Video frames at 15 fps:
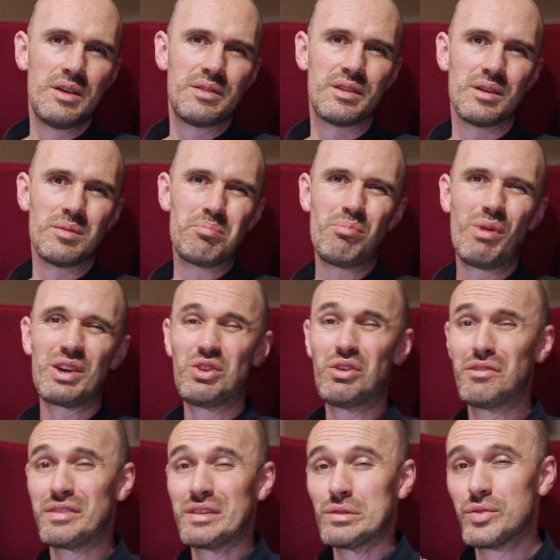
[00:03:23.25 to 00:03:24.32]
that might
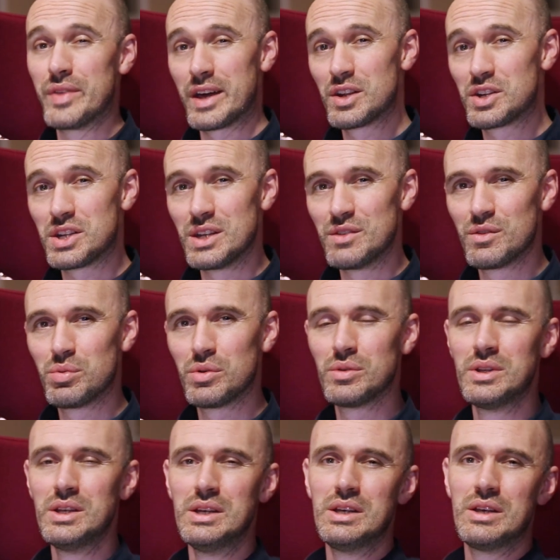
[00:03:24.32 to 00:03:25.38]
not feel that achievable,